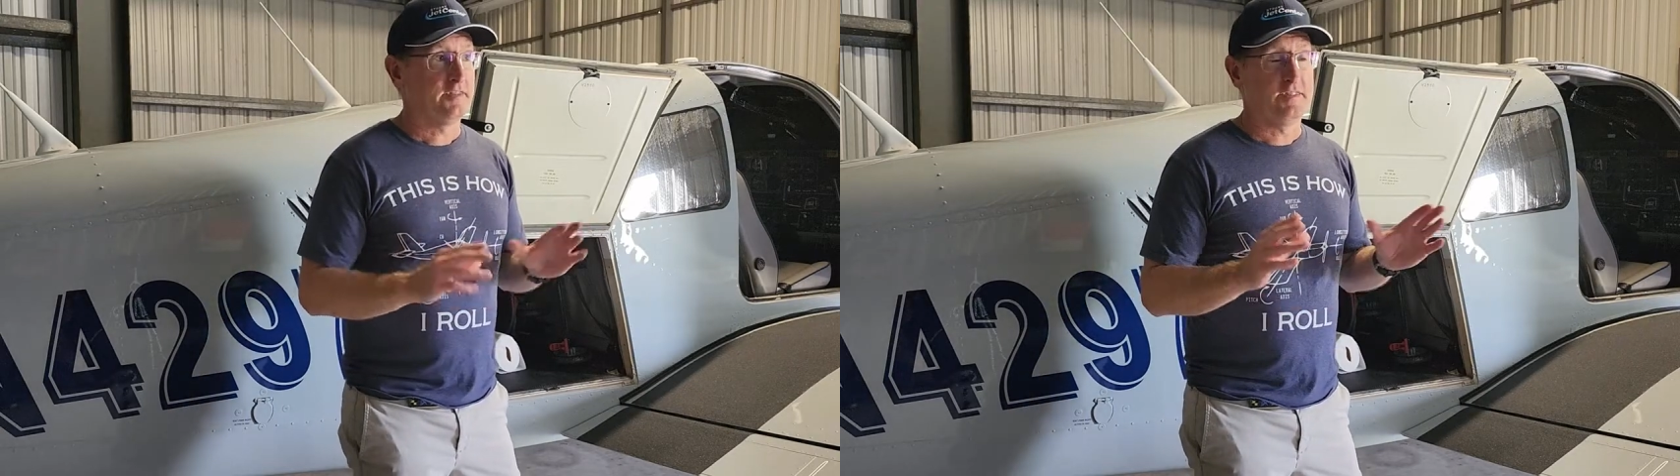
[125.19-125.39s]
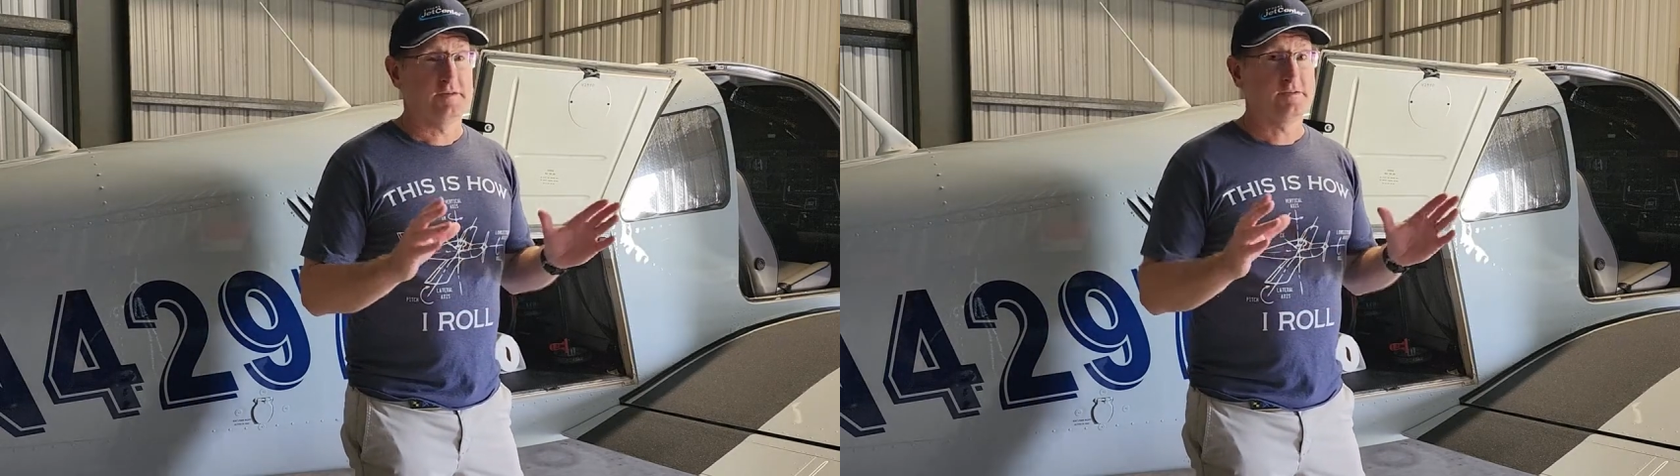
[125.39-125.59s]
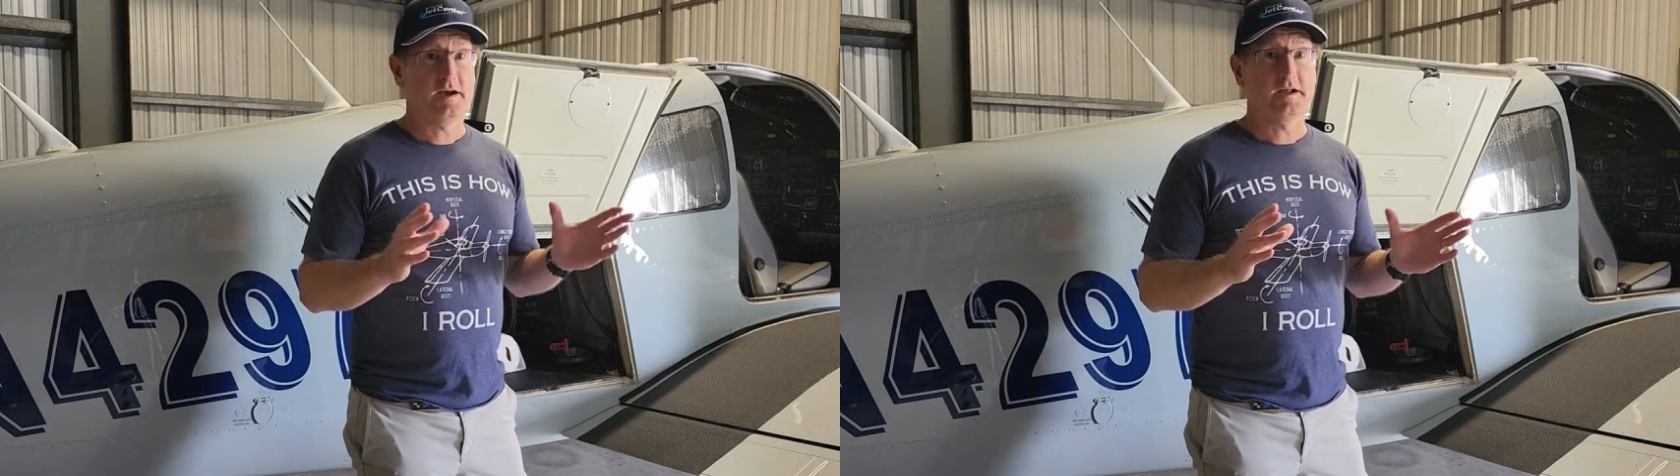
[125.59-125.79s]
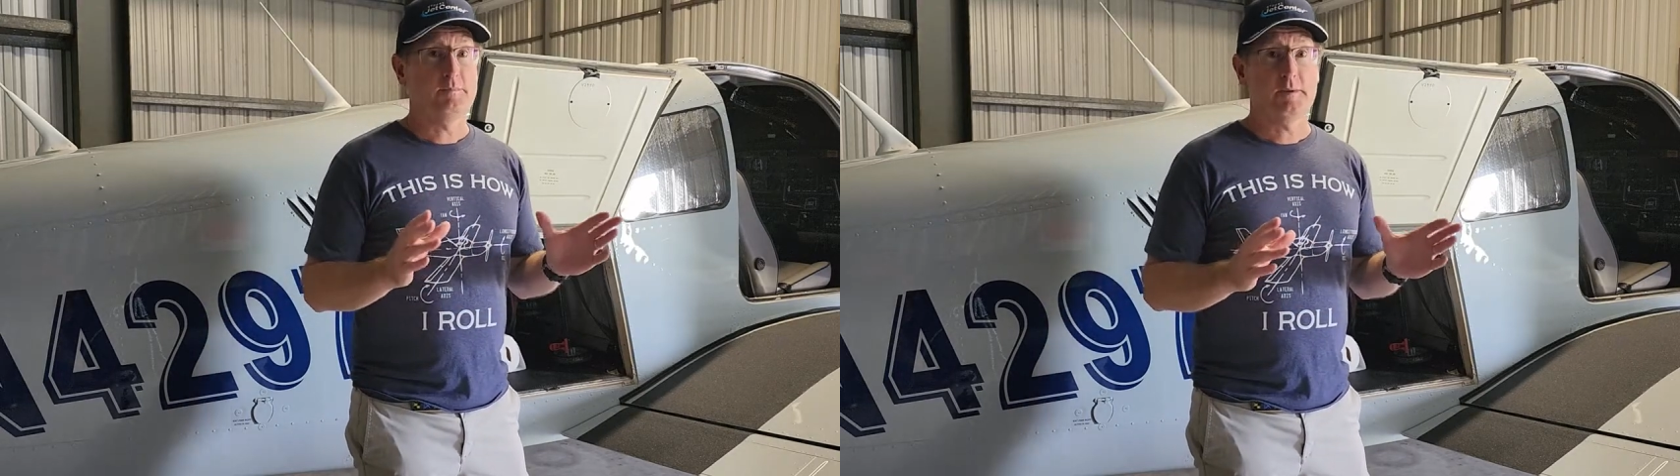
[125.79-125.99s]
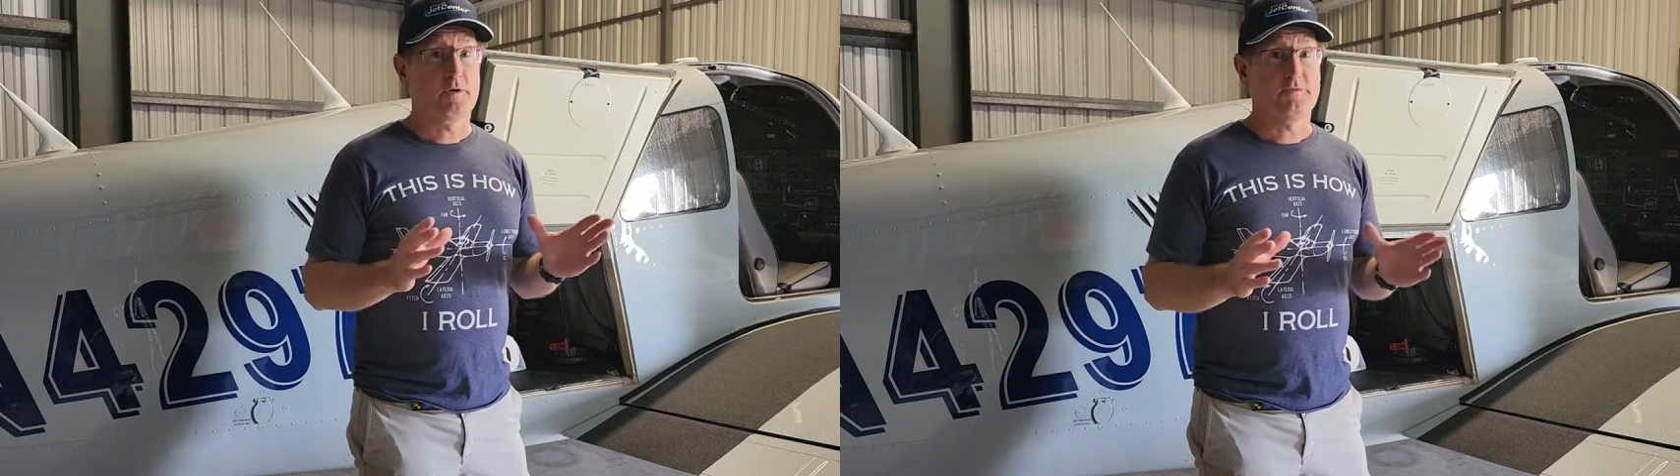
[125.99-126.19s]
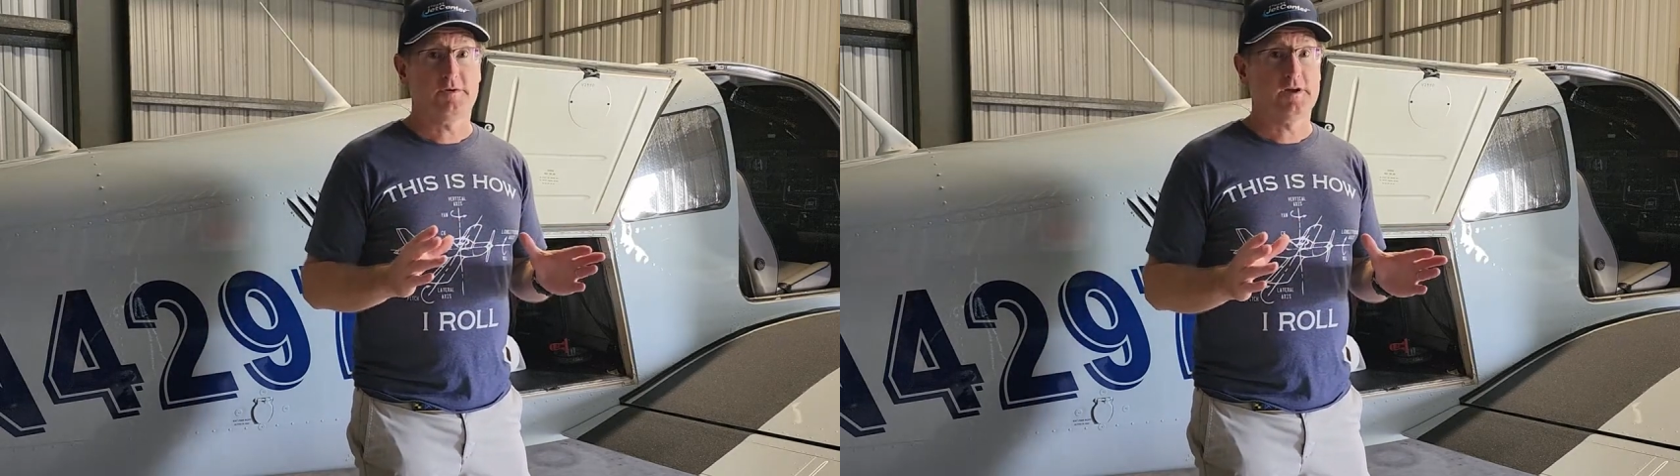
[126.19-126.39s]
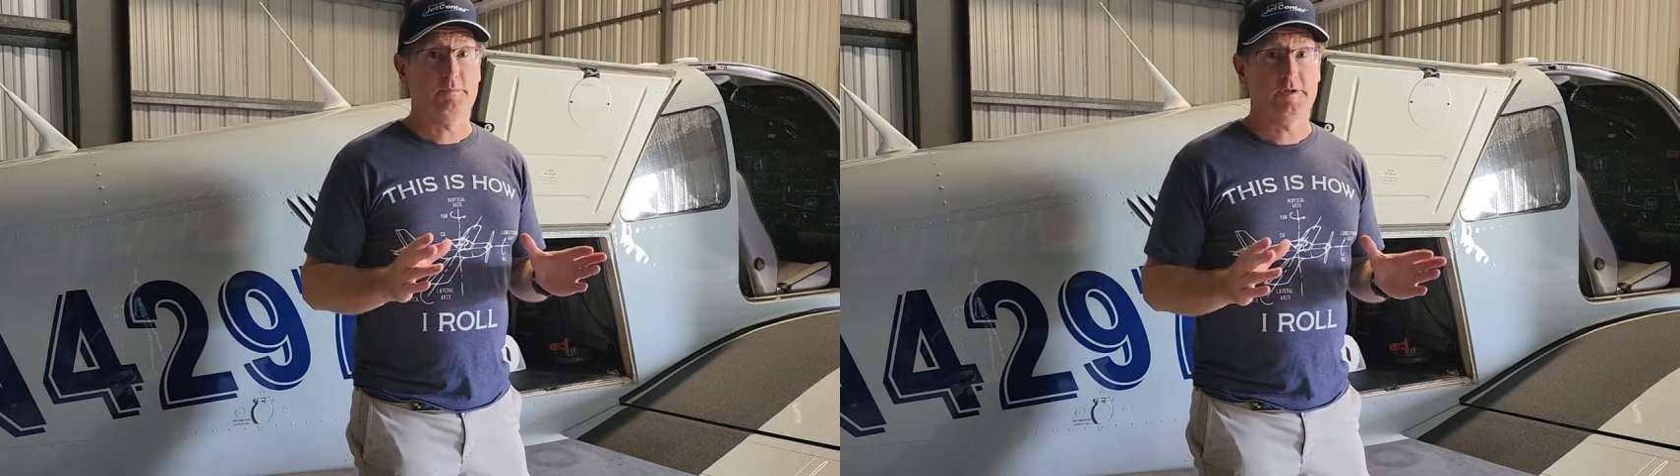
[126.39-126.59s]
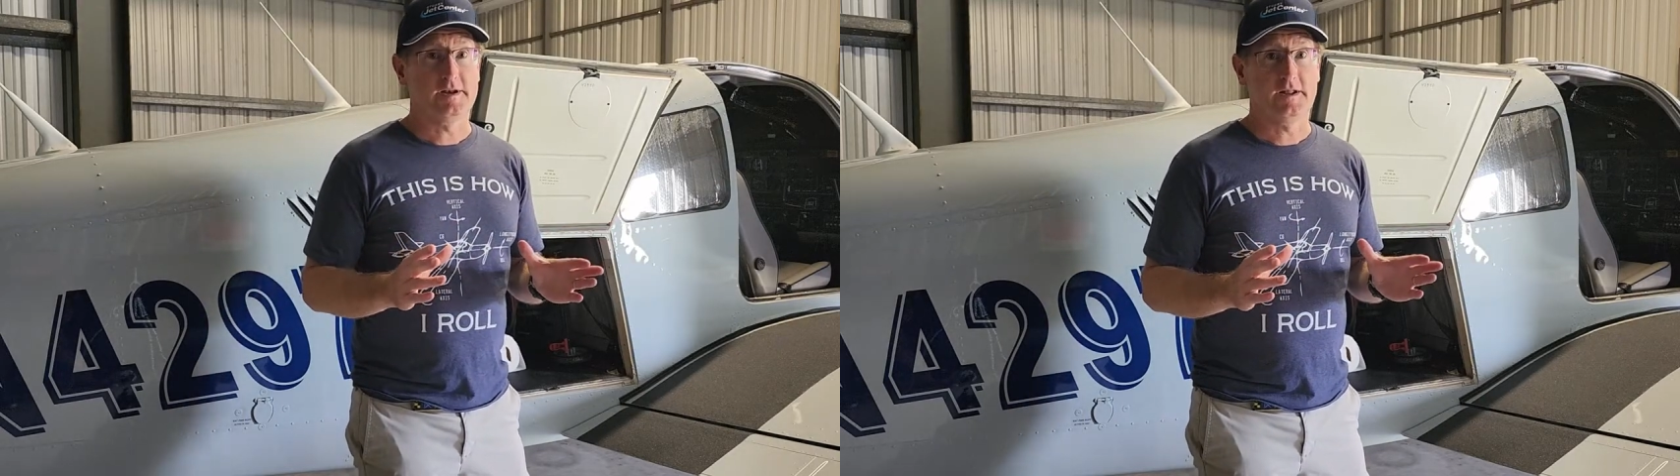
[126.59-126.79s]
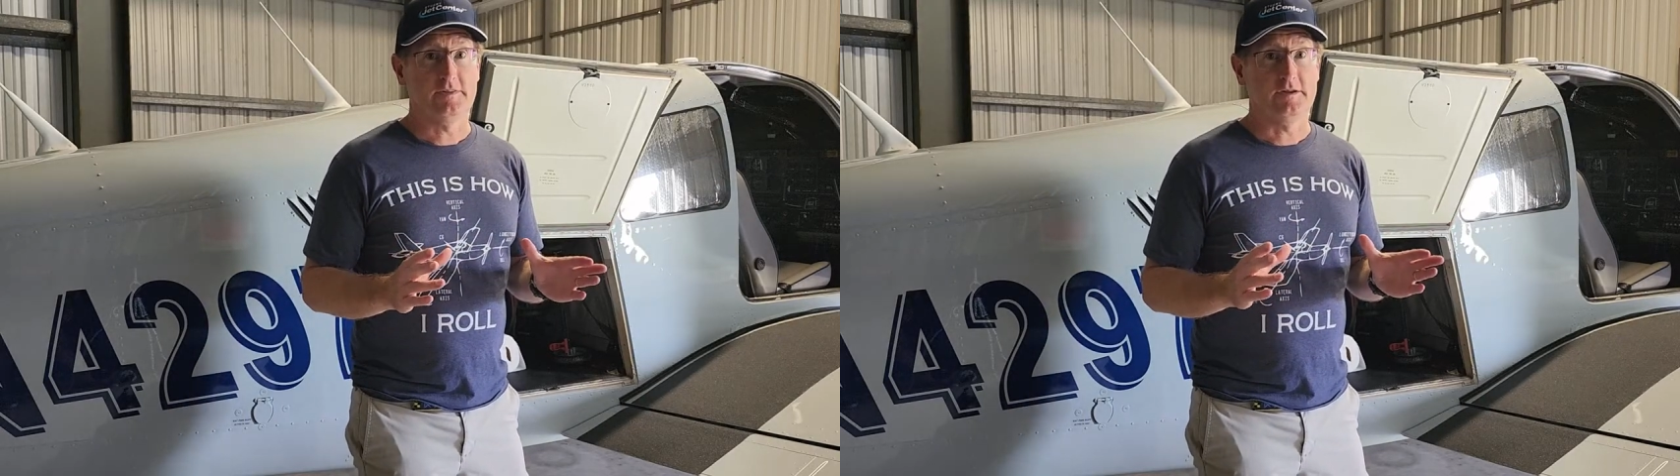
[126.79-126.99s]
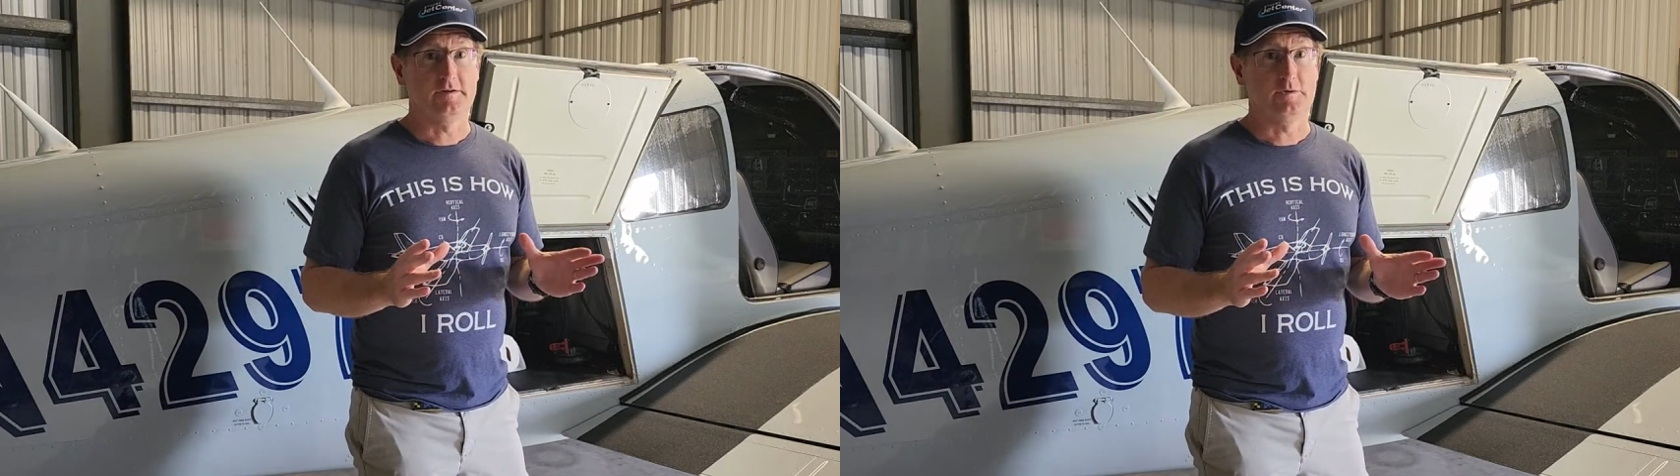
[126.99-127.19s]
there's not going to be a perfect airplane out
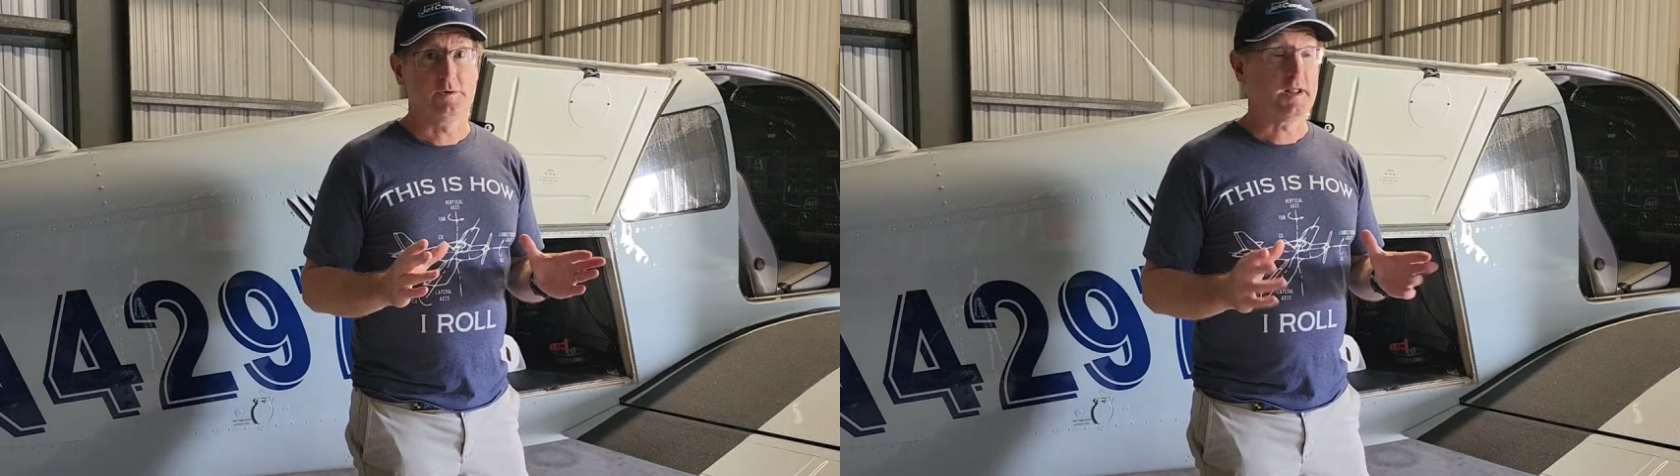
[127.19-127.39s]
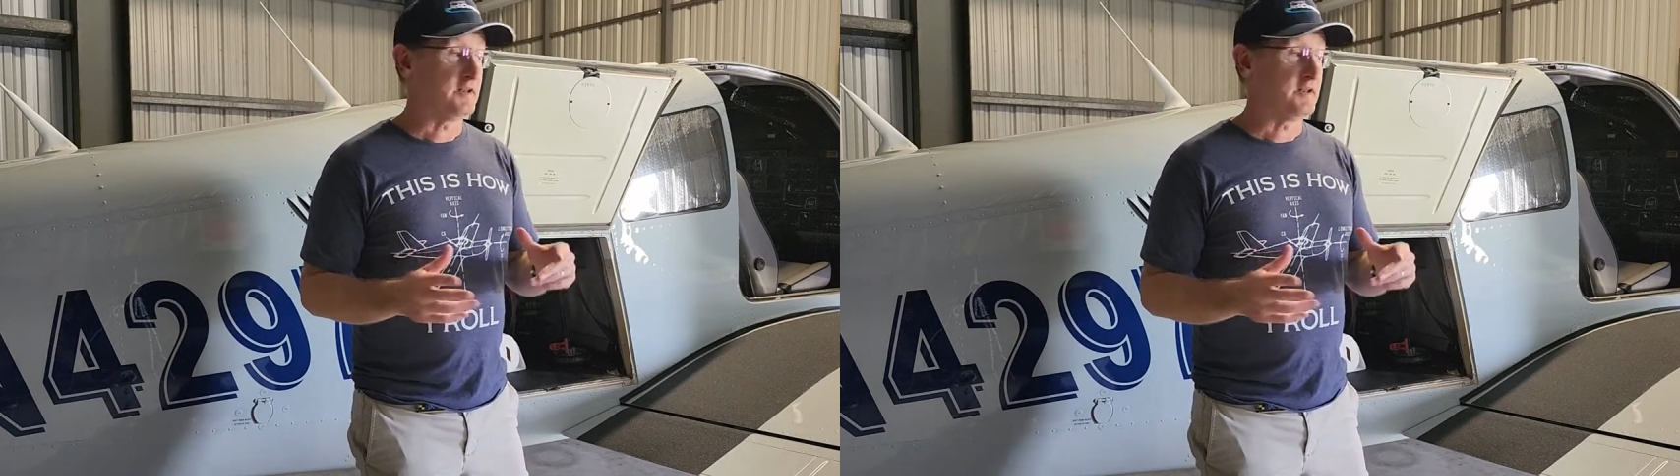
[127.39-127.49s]
there to do it,